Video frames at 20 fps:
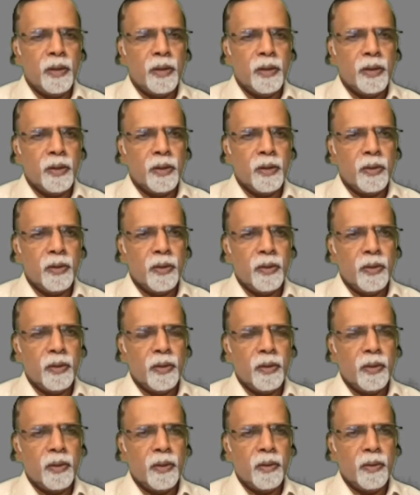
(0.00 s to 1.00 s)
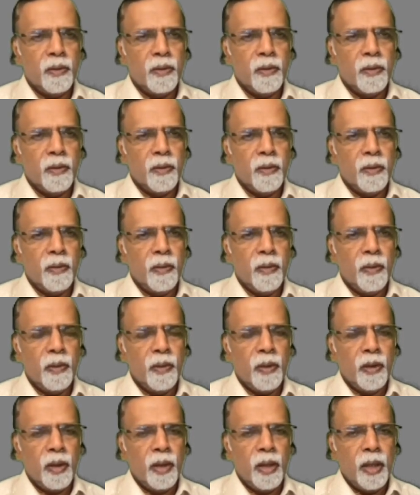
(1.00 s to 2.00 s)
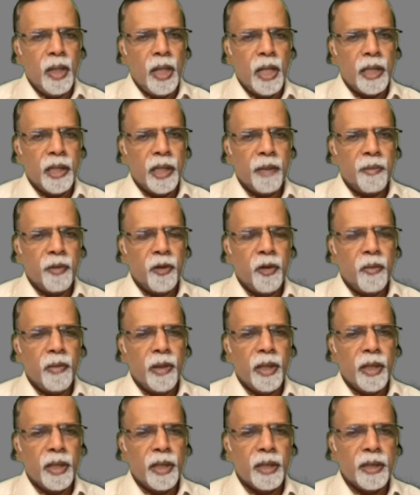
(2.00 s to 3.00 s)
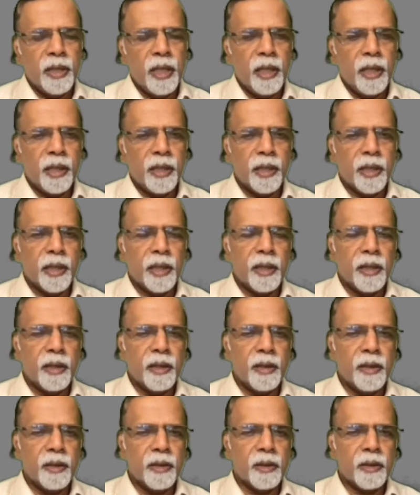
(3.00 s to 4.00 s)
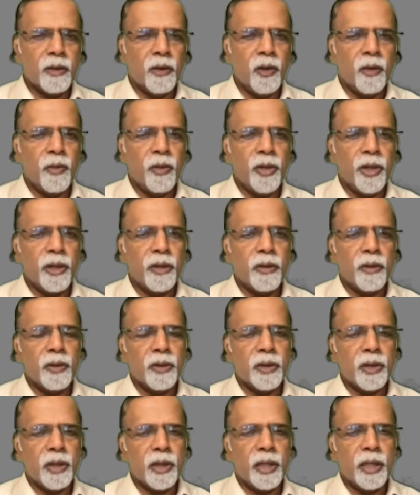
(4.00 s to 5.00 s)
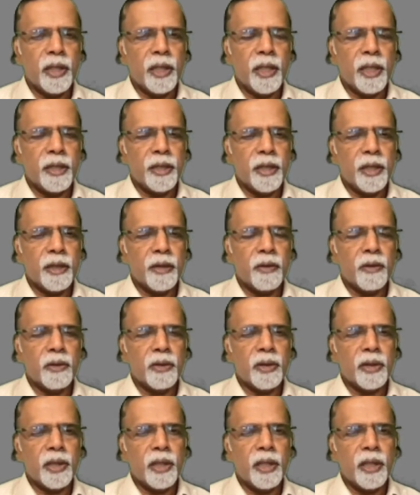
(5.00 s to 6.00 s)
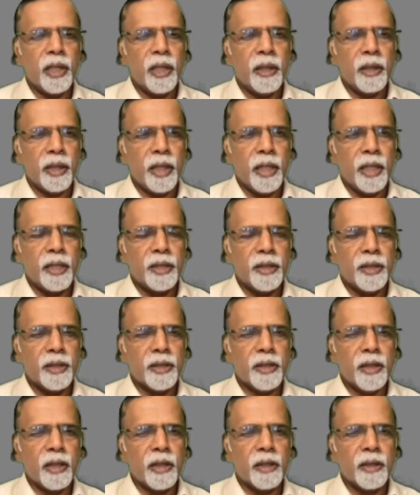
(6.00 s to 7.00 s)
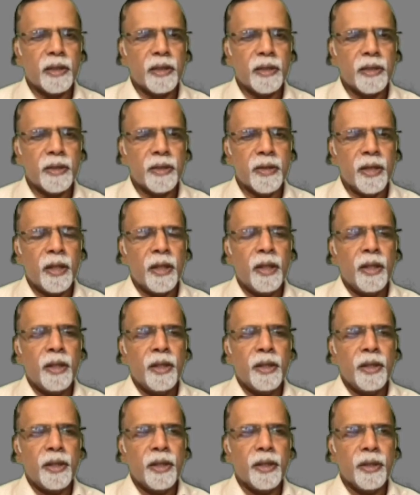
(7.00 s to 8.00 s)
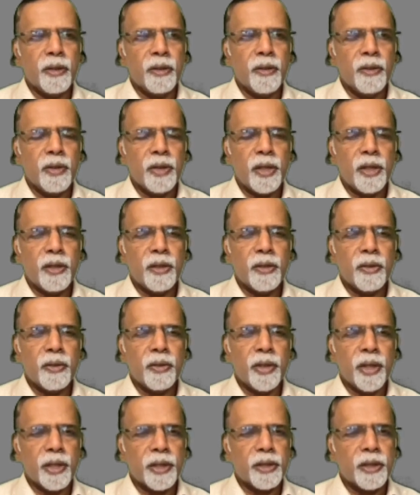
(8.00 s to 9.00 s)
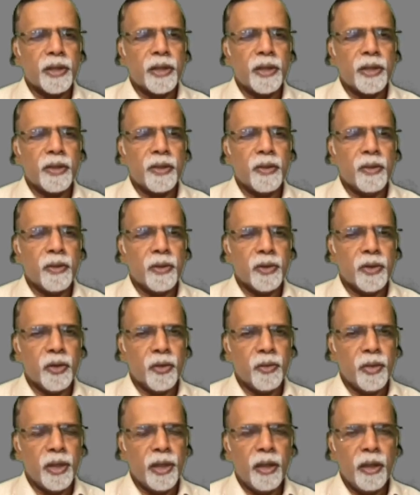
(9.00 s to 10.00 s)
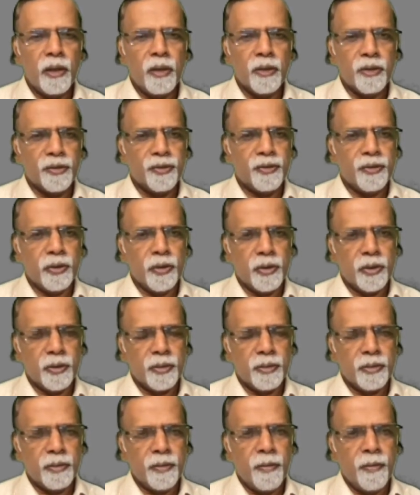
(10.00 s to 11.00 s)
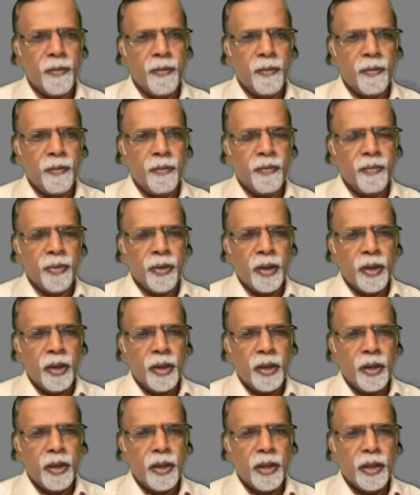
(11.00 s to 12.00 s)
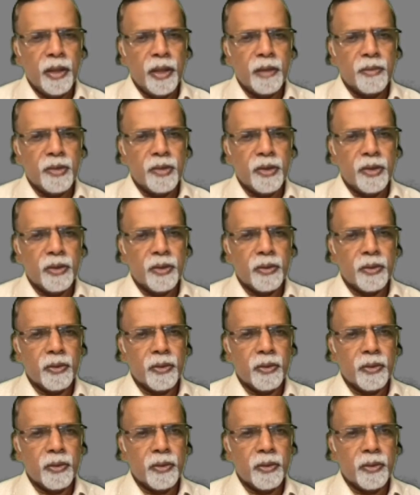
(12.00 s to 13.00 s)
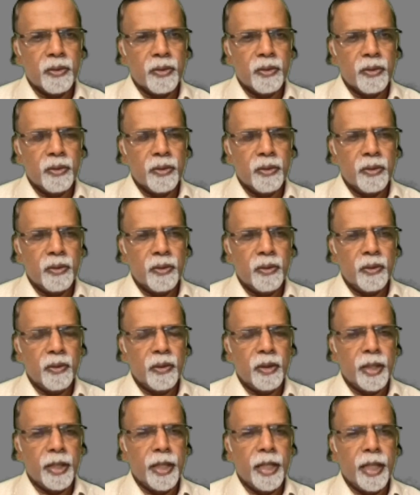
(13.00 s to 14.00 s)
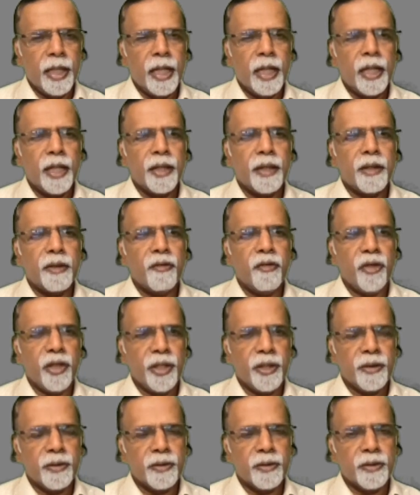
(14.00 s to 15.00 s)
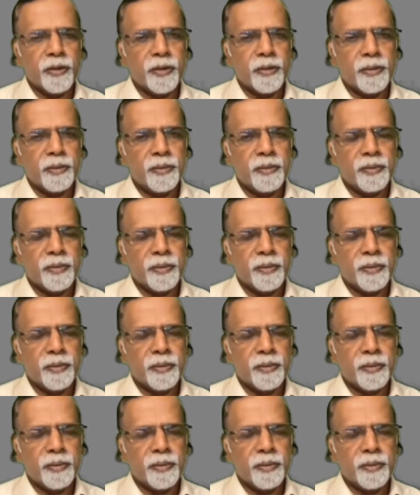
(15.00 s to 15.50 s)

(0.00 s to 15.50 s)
So other abnormalities like scorbutic rosary, rachitic rosary, Harrison sulcus, interpostal drawing, etc. should also be looked for. Then comes to the dilated veins.